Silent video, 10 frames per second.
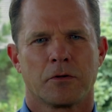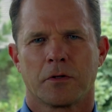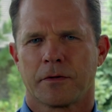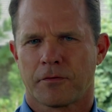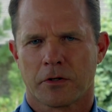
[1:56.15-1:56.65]
Don't
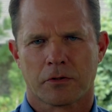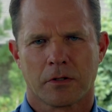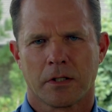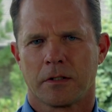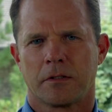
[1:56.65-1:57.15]
get
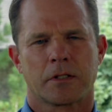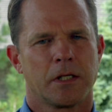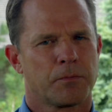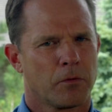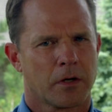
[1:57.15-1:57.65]
frustrated. Just
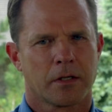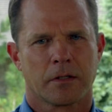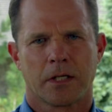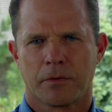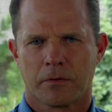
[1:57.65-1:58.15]
keep working,
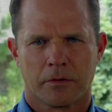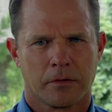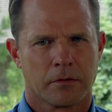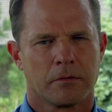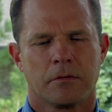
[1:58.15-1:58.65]
keep doing
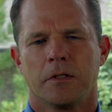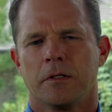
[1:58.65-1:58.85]
your